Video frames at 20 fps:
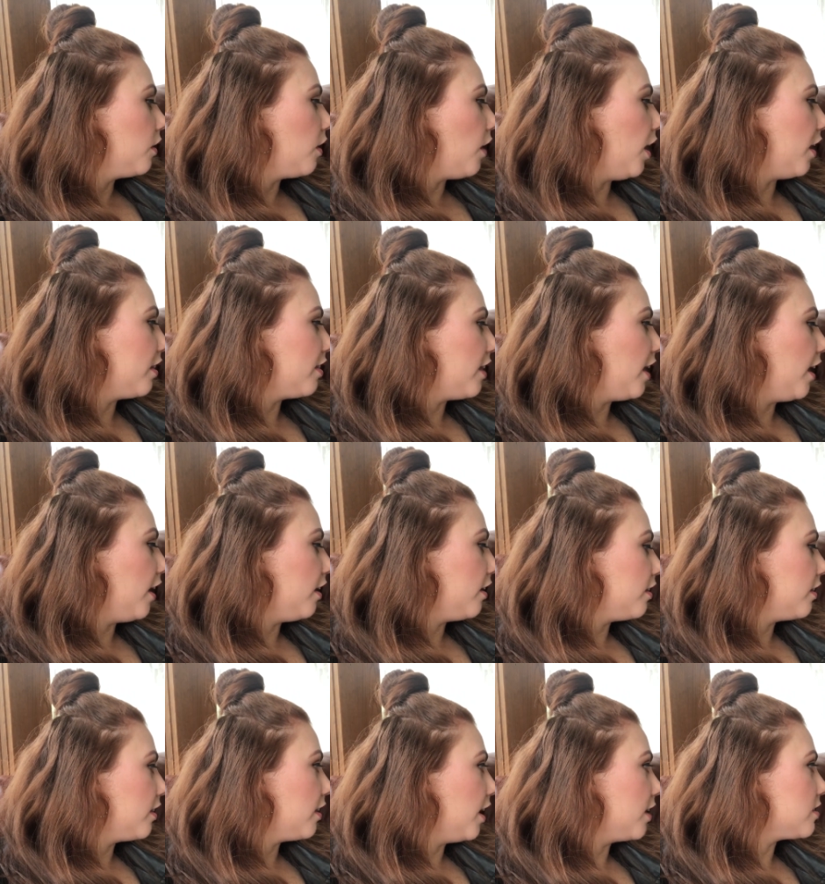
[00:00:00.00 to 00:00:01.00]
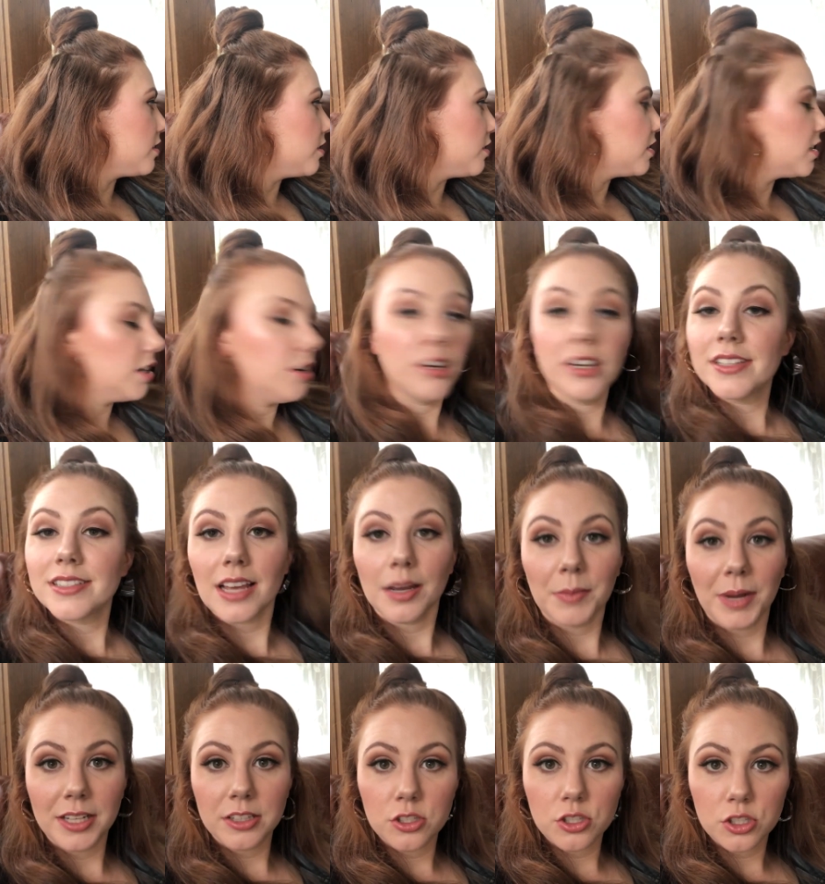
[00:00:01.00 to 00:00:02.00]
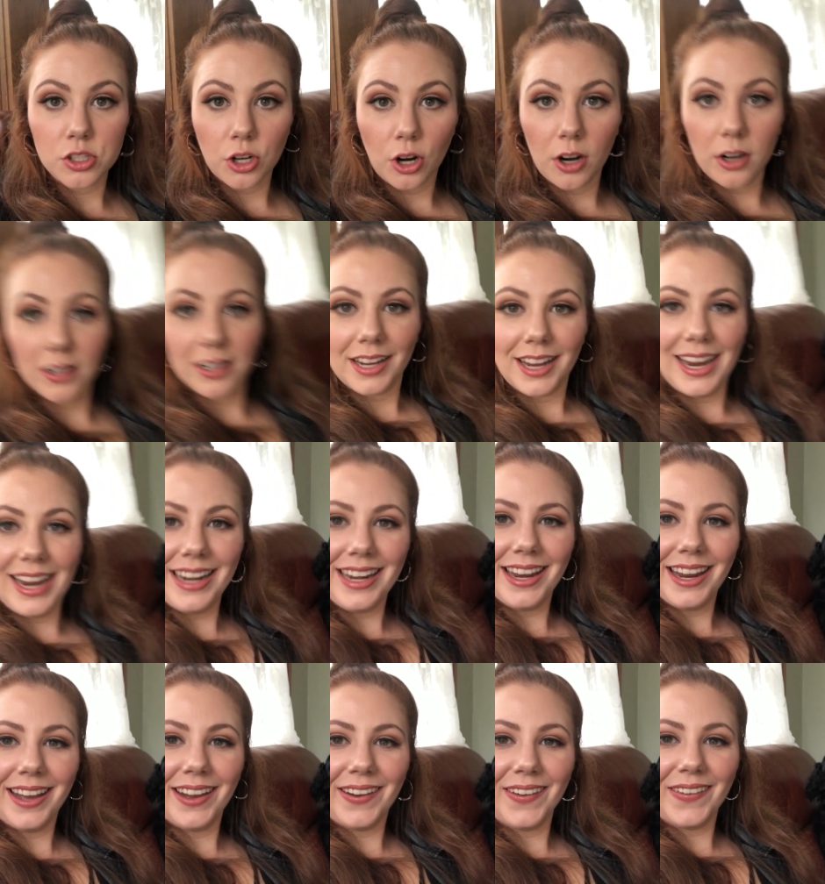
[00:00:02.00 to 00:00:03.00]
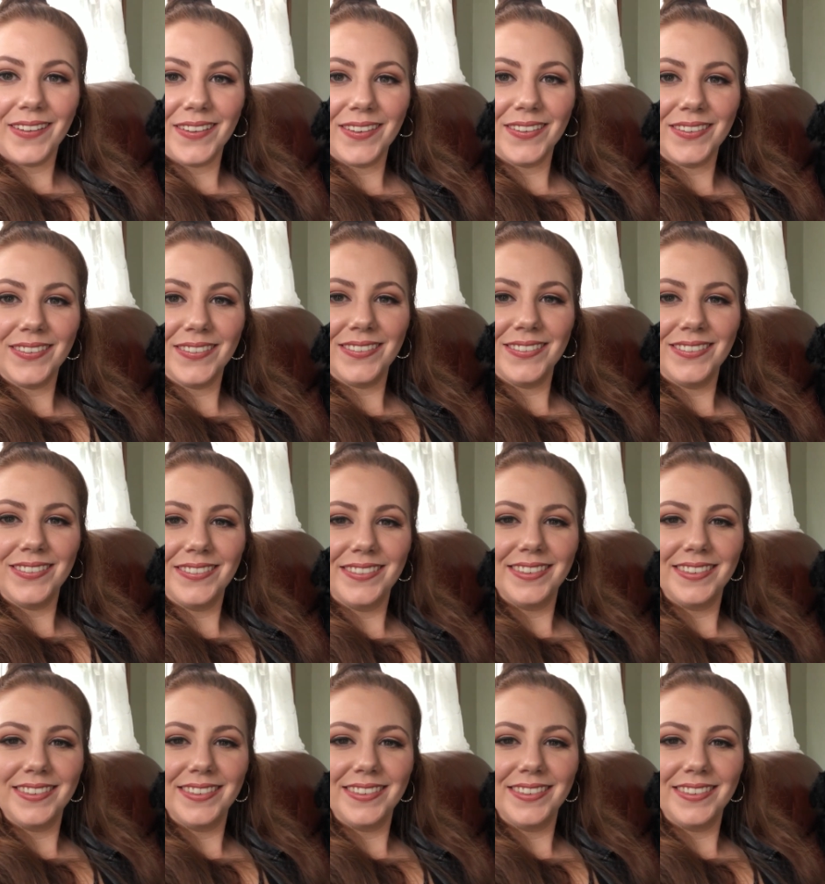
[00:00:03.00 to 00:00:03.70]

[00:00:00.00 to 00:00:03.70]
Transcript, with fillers: I think that's a series I might start. Hello.